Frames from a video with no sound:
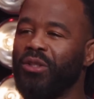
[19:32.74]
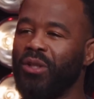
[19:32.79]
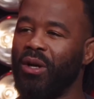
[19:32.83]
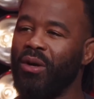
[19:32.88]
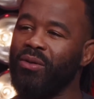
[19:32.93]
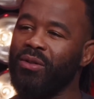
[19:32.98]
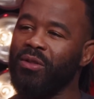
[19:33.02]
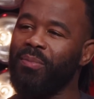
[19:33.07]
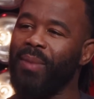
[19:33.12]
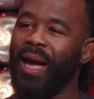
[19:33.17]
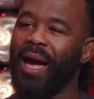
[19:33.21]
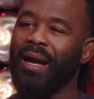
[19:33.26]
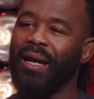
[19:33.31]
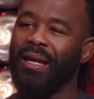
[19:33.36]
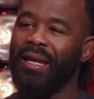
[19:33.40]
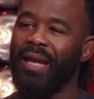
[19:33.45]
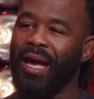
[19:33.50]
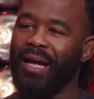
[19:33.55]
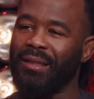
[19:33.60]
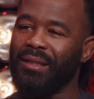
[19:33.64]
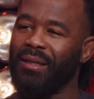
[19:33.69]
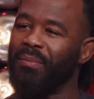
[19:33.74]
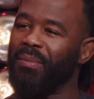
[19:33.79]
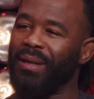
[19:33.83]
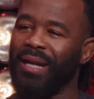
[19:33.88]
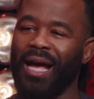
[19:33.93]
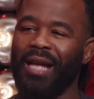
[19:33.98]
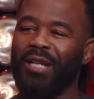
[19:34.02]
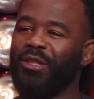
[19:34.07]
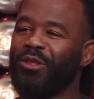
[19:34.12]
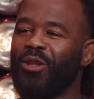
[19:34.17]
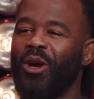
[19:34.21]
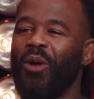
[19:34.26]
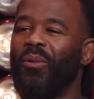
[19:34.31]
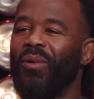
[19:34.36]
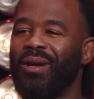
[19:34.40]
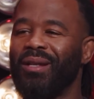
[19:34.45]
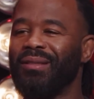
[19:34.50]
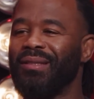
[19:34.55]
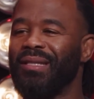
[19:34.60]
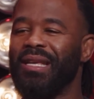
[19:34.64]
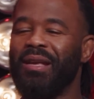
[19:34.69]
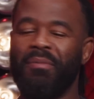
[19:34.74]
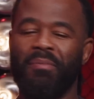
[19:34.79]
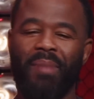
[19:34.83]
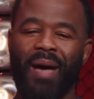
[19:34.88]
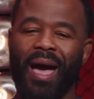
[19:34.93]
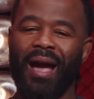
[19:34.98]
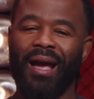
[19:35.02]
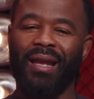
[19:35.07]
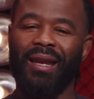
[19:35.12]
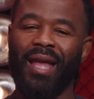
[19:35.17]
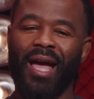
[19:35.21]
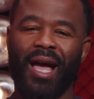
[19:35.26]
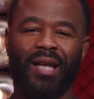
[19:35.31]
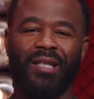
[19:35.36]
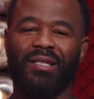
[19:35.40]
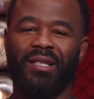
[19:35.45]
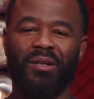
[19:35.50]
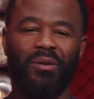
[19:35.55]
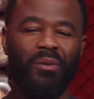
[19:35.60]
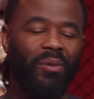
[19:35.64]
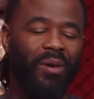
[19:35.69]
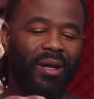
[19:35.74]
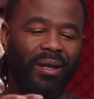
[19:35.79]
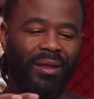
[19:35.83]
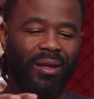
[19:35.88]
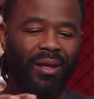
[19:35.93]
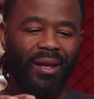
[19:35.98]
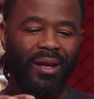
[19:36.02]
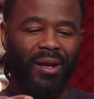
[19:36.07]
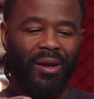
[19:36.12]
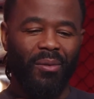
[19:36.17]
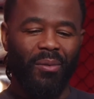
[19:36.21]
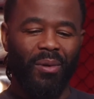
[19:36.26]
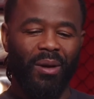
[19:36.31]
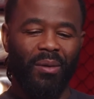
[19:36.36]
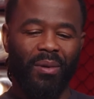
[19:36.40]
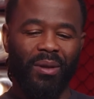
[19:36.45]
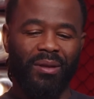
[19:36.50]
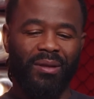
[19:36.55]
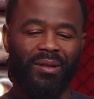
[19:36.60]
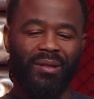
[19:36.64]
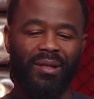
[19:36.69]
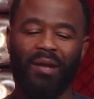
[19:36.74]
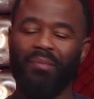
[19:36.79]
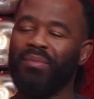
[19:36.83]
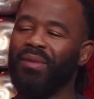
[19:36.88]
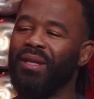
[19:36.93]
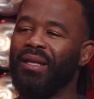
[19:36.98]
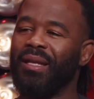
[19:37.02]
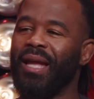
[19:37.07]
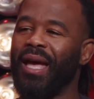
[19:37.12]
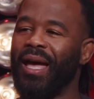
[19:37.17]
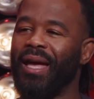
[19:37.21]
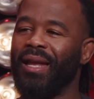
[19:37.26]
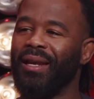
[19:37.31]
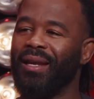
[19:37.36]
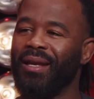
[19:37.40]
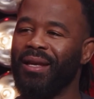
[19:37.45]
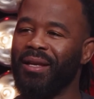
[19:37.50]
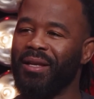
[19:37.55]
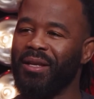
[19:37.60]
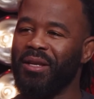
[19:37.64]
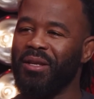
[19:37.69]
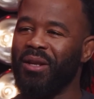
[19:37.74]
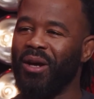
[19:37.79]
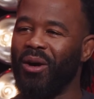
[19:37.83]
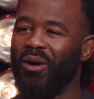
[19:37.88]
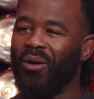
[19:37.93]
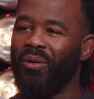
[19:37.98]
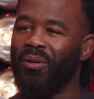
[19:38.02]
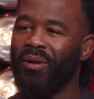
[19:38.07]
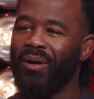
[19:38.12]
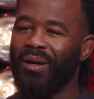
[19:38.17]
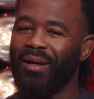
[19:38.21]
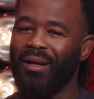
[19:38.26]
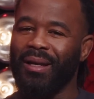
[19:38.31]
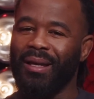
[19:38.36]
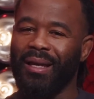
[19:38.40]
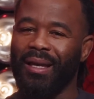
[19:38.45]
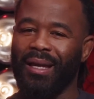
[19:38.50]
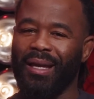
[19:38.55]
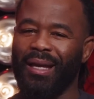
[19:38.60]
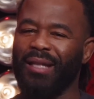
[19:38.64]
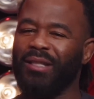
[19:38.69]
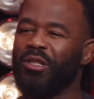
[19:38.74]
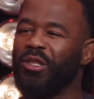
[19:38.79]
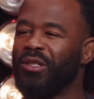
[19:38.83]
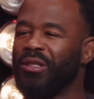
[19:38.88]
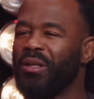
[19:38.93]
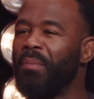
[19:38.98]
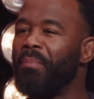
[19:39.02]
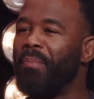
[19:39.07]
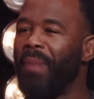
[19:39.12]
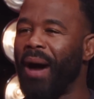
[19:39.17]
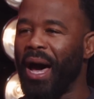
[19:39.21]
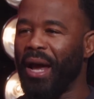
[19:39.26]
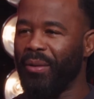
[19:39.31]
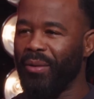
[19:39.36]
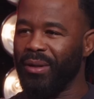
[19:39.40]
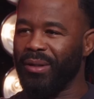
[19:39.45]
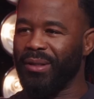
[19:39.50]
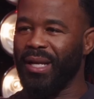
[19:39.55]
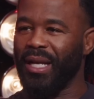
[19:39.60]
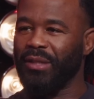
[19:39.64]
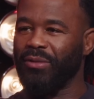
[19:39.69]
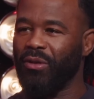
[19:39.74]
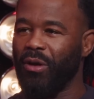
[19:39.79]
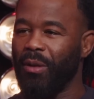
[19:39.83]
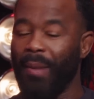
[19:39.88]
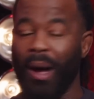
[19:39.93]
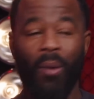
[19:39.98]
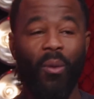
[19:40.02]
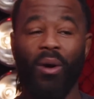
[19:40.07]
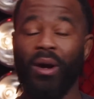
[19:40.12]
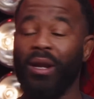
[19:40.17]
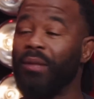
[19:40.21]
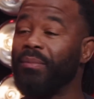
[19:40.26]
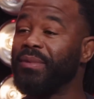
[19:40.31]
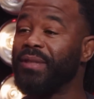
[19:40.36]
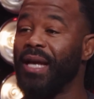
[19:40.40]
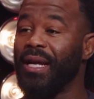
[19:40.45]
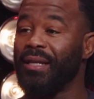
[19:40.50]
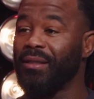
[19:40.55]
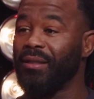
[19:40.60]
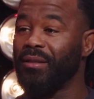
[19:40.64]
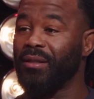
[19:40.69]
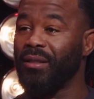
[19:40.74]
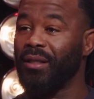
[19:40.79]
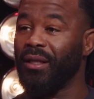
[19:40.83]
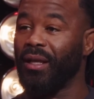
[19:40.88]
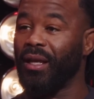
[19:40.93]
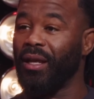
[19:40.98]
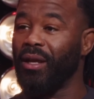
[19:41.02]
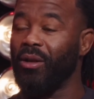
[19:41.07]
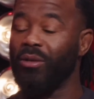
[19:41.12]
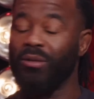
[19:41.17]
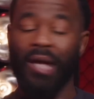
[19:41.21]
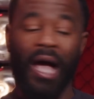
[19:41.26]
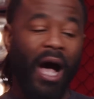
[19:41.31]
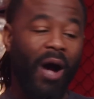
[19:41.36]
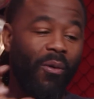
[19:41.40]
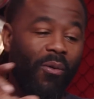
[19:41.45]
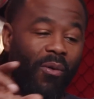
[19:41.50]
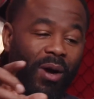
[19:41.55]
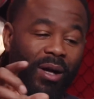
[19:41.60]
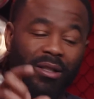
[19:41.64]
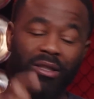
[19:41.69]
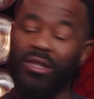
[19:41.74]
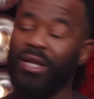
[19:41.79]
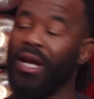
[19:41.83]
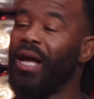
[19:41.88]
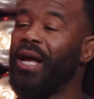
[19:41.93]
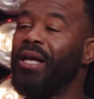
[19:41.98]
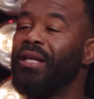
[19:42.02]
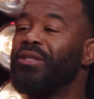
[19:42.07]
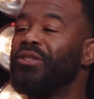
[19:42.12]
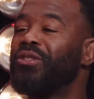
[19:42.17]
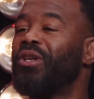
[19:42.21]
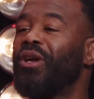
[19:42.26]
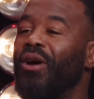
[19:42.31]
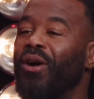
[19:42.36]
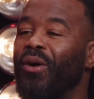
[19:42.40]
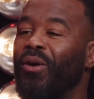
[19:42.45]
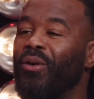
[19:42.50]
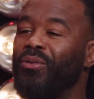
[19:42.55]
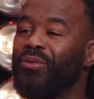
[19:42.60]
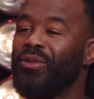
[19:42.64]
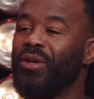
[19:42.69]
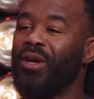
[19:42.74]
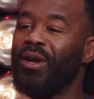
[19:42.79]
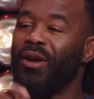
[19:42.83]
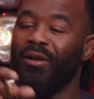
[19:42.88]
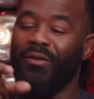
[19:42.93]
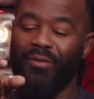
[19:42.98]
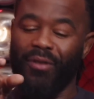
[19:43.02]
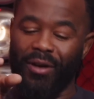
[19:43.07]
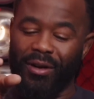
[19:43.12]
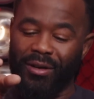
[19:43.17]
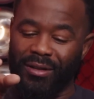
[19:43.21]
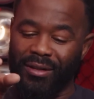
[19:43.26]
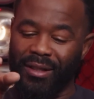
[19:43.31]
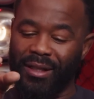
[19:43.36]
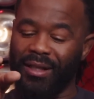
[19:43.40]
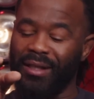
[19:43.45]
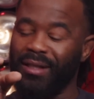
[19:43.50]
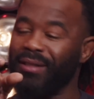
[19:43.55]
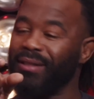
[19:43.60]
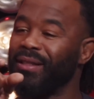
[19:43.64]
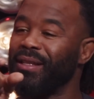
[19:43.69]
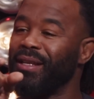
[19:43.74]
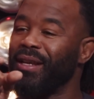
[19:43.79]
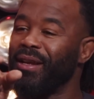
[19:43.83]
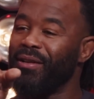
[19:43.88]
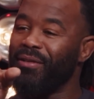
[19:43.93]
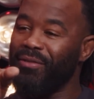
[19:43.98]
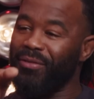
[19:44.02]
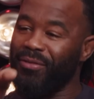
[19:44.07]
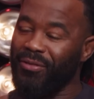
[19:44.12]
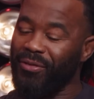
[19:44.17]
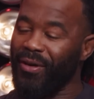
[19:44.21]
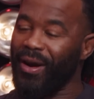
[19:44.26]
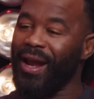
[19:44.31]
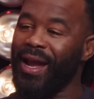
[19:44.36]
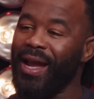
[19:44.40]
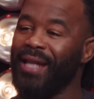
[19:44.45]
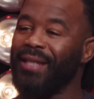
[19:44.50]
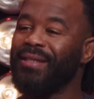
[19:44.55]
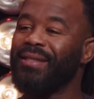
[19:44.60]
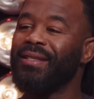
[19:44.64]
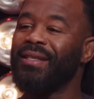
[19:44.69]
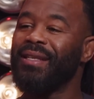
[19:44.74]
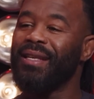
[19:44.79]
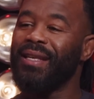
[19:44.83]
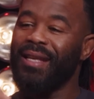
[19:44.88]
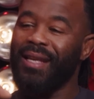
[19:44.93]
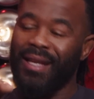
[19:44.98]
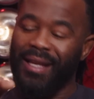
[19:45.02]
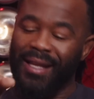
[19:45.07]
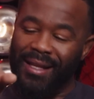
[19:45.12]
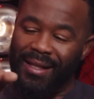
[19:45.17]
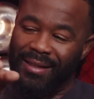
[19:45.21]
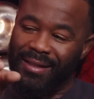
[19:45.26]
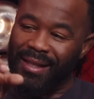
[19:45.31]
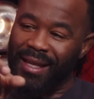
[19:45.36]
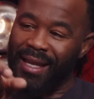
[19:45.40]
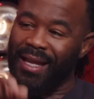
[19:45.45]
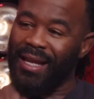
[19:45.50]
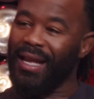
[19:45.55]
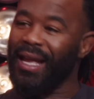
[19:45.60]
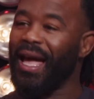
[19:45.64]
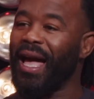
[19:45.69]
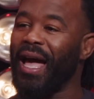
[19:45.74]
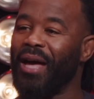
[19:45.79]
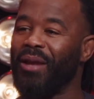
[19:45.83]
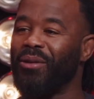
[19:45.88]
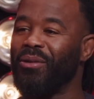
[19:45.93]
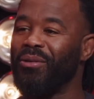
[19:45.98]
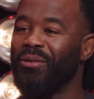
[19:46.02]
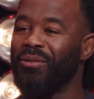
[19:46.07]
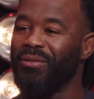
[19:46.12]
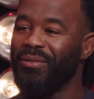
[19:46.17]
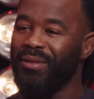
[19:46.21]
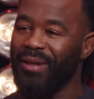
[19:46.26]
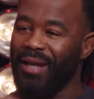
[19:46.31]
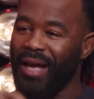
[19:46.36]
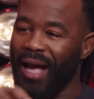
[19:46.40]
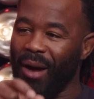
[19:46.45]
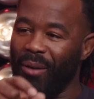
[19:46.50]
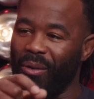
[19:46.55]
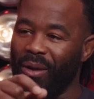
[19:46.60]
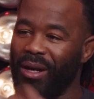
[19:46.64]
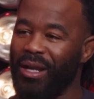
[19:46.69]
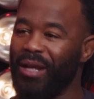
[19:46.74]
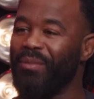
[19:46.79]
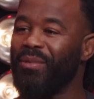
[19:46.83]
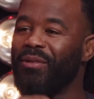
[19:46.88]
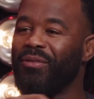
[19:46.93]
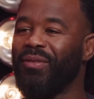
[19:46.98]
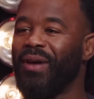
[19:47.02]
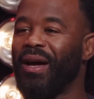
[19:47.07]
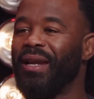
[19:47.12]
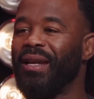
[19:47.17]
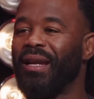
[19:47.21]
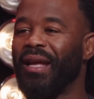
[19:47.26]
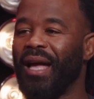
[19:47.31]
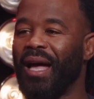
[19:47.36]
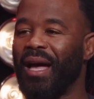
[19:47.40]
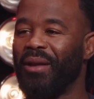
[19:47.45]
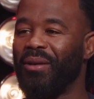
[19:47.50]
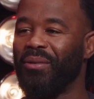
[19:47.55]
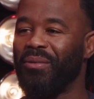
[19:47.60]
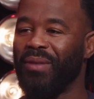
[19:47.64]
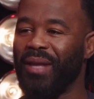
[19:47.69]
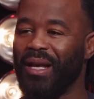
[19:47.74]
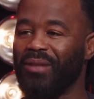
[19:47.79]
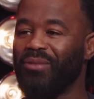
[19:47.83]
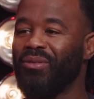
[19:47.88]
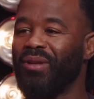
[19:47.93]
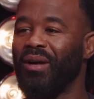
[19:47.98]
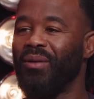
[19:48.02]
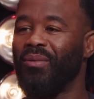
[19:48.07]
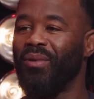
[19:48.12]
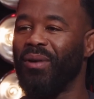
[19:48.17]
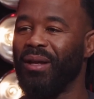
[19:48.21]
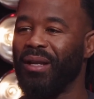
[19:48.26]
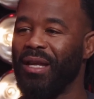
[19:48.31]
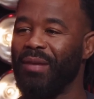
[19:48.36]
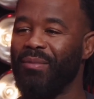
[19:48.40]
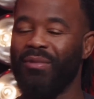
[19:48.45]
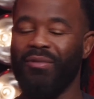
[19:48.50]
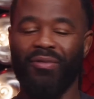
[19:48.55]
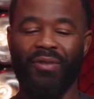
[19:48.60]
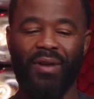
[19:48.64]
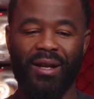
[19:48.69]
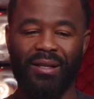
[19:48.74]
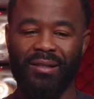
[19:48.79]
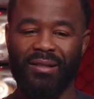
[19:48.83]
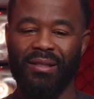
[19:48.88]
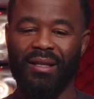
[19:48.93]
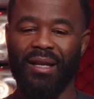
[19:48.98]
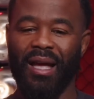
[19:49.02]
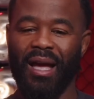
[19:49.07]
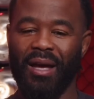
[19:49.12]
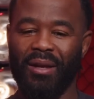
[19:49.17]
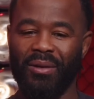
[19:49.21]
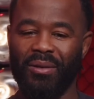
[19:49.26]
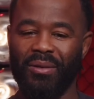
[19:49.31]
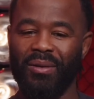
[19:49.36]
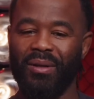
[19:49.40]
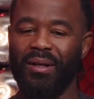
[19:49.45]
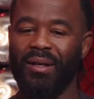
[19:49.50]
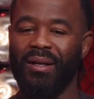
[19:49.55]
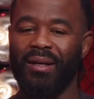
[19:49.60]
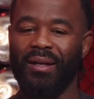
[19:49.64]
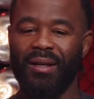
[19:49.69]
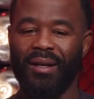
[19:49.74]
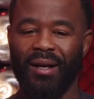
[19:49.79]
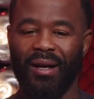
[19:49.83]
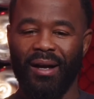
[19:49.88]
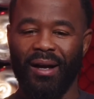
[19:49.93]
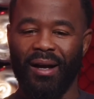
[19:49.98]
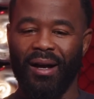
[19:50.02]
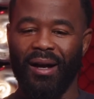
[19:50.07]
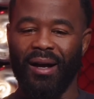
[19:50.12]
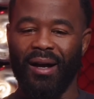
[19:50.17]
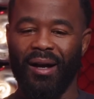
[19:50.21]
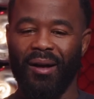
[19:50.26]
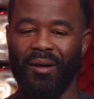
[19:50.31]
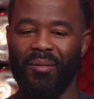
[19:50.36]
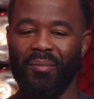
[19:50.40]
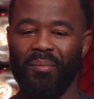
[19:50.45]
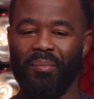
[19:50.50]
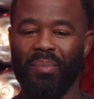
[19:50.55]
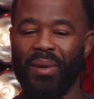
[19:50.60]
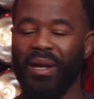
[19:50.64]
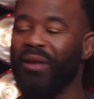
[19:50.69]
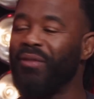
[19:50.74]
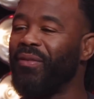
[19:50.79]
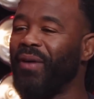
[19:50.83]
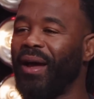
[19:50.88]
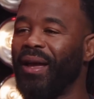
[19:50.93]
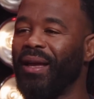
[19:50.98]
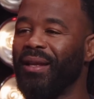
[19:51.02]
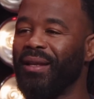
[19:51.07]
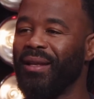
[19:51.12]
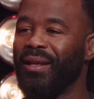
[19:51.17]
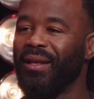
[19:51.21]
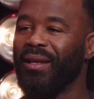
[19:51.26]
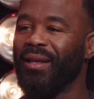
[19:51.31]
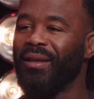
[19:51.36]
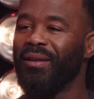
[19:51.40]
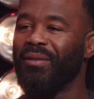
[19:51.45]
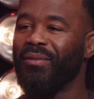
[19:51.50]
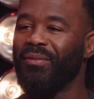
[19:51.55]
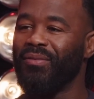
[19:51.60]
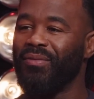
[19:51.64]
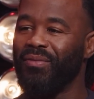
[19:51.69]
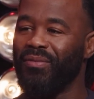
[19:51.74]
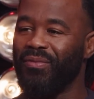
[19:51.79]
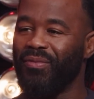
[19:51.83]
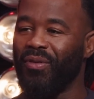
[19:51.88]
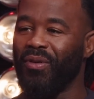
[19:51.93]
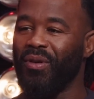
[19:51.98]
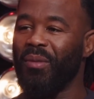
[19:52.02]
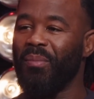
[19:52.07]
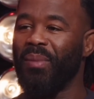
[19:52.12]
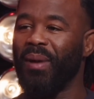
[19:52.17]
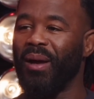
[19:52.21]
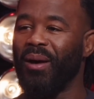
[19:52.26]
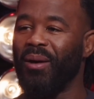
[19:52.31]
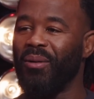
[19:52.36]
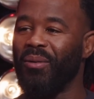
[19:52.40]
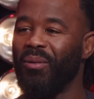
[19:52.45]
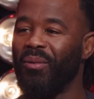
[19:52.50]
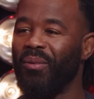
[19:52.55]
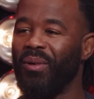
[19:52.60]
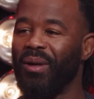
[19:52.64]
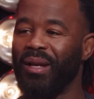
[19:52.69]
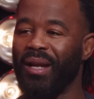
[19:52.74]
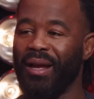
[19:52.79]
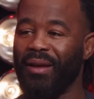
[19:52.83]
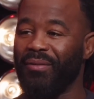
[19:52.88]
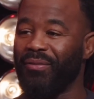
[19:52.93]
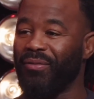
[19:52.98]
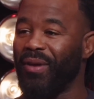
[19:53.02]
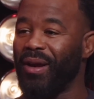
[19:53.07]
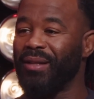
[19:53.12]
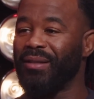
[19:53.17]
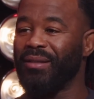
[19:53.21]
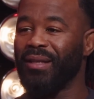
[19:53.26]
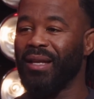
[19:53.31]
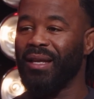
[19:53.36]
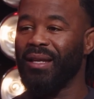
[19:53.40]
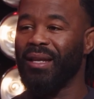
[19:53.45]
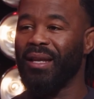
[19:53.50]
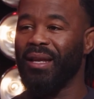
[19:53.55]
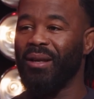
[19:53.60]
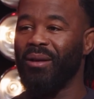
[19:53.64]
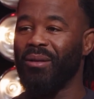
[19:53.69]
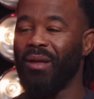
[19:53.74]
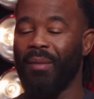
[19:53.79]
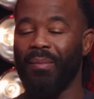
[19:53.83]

Jones back in action, but I just don't want to see him back in action with, with, with something that you know is just a moderate test for him. I want him tested to the gills. I want Jon Jones versus France is Ghana. I want him to fight Ngannou. That's what I want. Him and Francis in uh, big fight. Yeah. For the belt when yeah. Francis get healed.